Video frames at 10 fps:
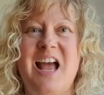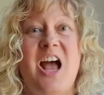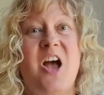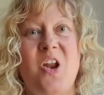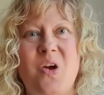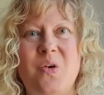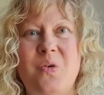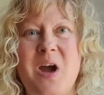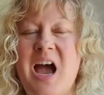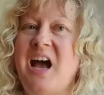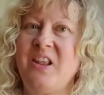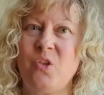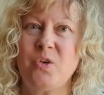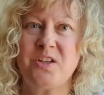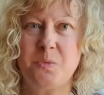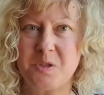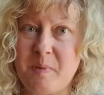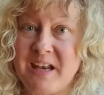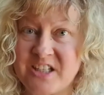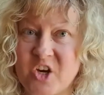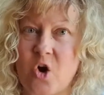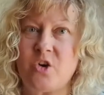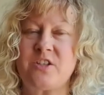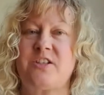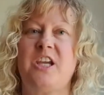Hello, I thought as it was Pentecost,